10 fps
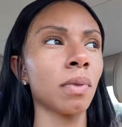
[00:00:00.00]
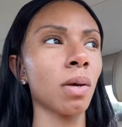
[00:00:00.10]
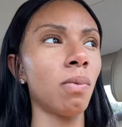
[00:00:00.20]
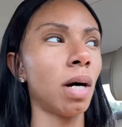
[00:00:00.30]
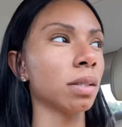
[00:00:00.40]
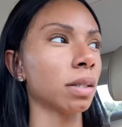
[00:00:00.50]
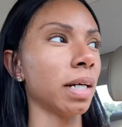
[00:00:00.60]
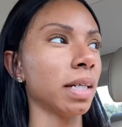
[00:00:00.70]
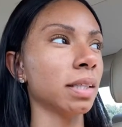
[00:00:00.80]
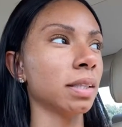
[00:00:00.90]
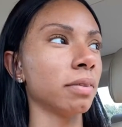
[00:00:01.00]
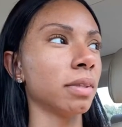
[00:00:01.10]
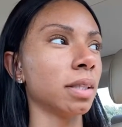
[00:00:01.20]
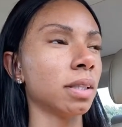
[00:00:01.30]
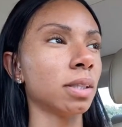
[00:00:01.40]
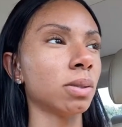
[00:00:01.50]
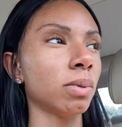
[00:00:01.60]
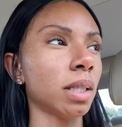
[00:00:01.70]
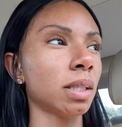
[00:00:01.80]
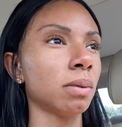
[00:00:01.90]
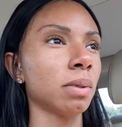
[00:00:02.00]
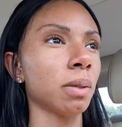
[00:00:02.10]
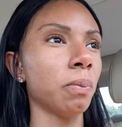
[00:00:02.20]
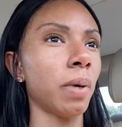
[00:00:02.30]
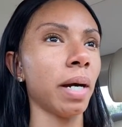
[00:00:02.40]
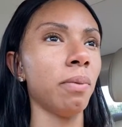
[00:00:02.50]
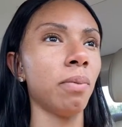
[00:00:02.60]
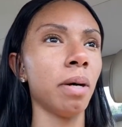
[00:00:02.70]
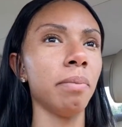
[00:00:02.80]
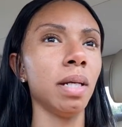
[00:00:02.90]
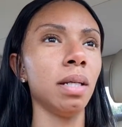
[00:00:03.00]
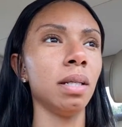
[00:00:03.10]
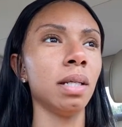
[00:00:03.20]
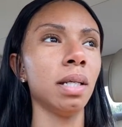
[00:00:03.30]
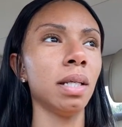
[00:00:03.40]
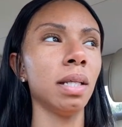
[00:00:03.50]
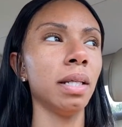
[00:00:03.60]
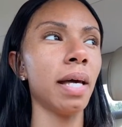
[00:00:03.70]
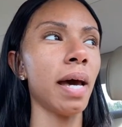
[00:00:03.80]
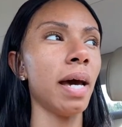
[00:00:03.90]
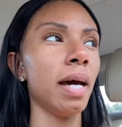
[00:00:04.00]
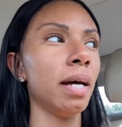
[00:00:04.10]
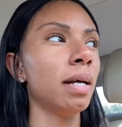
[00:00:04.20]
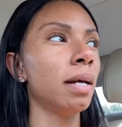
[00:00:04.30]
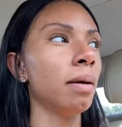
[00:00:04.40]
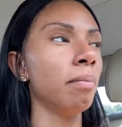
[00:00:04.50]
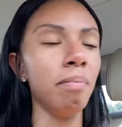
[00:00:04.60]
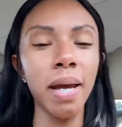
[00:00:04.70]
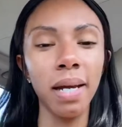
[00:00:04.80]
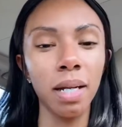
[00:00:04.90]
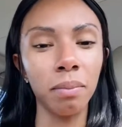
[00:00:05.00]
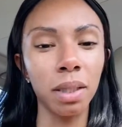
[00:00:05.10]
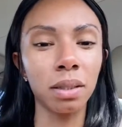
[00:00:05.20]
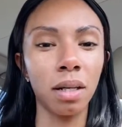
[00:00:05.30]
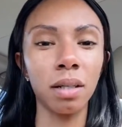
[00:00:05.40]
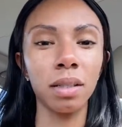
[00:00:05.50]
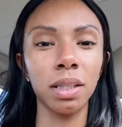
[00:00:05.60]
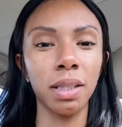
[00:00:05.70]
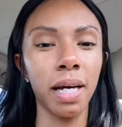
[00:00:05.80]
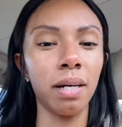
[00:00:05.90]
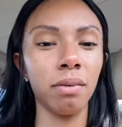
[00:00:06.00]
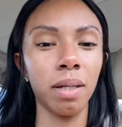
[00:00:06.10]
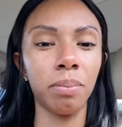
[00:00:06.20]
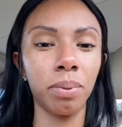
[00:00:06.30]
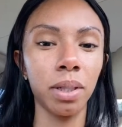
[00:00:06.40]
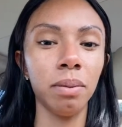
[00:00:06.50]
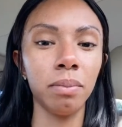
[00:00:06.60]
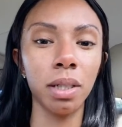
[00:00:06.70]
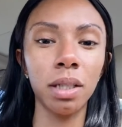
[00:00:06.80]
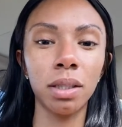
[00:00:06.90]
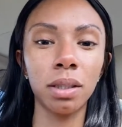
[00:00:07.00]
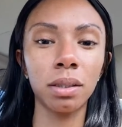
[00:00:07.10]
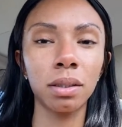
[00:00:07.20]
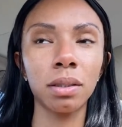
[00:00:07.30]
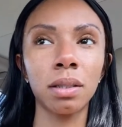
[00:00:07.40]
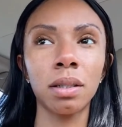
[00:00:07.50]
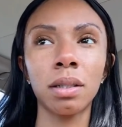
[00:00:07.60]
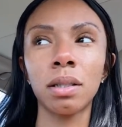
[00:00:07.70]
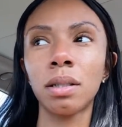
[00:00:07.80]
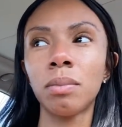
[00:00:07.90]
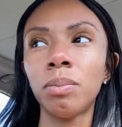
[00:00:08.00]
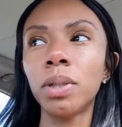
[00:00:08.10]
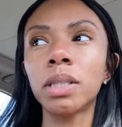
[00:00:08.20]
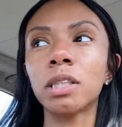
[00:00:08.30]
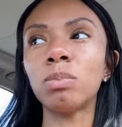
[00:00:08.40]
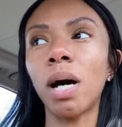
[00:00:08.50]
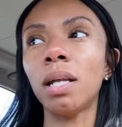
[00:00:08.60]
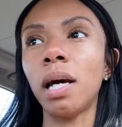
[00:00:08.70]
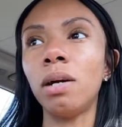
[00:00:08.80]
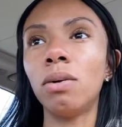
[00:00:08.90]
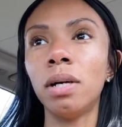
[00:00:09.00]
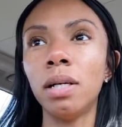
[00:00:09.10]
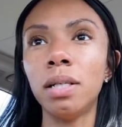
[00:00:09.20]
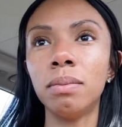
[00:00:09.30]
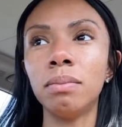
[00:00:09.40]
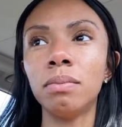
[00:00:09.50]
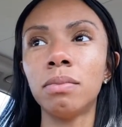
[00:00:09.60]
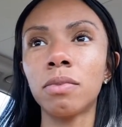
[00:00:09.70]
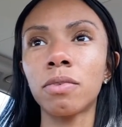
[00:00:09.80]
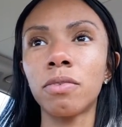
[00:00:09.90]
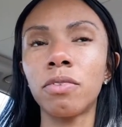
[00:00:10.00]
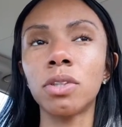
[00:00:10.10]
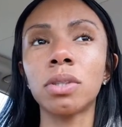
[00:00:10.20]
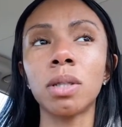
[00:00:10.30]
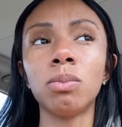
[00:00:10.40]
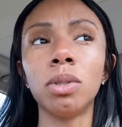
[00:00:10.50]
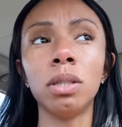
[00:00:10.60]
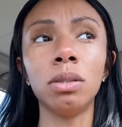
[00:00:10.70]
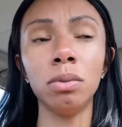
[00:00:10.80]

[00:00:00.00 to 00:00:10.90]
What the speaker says: Walter got himself in a situation with a white woman that made him the talk of the town, that pretty much put a spotlight on him for someone to